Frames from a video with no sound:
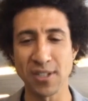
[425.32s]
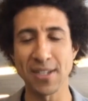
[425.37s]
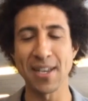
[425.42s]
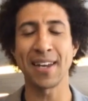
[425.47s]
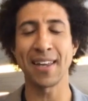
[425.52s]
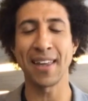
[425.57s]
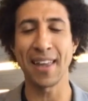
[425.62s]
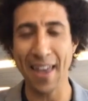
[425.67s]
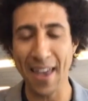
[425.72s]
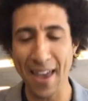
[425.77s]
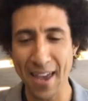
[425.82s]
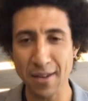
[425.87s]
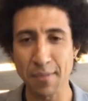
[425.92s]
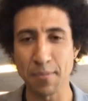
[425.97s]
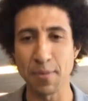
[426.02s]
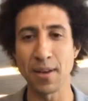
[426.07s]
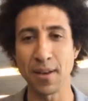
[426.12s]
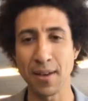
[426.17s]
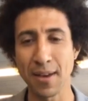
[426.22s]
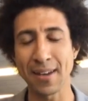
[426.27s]
It can't
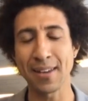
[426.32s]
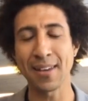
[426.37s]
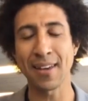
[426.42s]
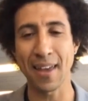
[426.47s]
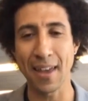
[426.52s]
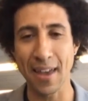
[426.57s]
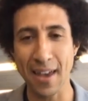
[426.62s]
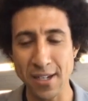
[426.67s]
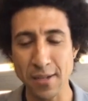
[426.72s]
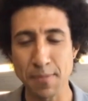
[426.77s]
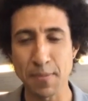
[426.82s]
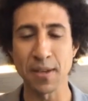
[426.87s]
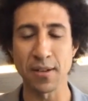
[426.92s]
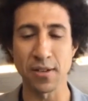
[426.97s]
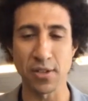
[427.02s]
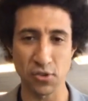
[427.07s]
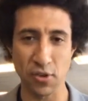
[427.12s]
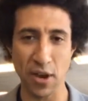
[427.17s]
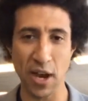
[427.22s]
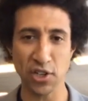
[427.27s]
be. It can't be a
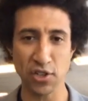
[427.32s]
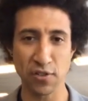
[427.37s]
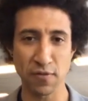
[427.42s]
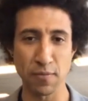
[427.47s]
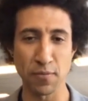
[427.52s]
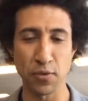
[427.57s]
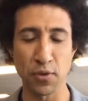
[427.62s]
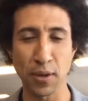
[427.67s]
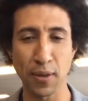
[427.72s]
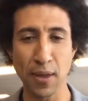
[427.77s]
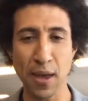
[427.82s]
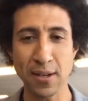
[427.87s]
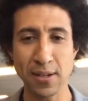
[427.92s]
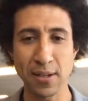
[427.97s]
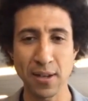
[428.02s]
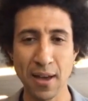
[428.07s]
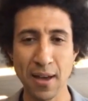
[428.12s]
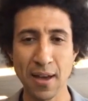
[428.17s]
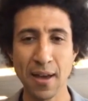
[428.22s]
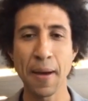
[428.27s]
distraction from doing that,
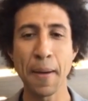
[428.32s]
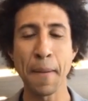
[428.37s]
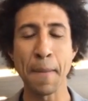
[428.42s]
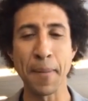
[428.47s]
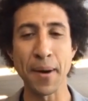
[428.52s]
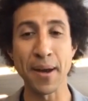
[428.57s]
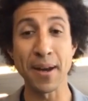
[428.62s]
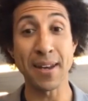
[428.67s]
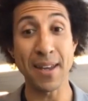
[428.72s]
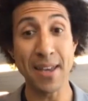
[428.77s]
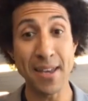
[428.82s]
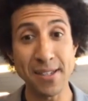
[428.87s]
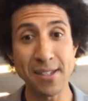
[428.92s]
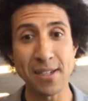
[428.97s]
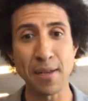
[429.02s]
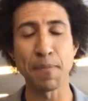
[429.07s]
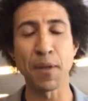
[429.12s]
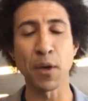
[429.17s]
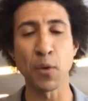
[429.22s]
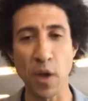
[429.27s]
but it is
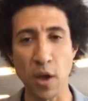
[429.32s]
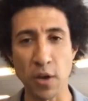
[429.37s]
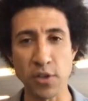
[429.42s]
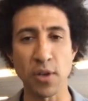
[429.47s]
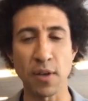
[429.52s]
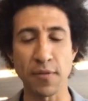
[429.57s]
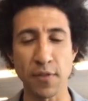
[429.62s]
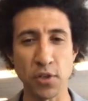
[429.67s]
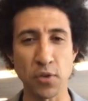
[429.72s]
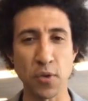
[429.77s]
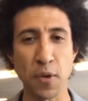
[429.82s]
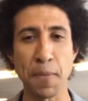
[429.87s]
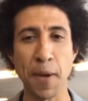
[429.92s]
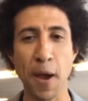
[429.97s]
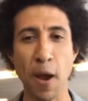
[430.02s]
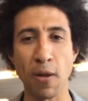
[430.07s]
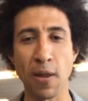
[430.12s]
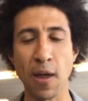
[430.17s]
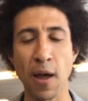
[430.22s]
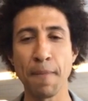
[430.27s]
something we also have to do in
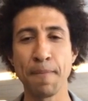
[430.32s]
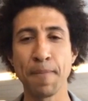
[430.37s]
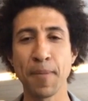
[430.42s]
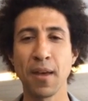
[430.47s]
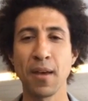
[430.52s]
parallel.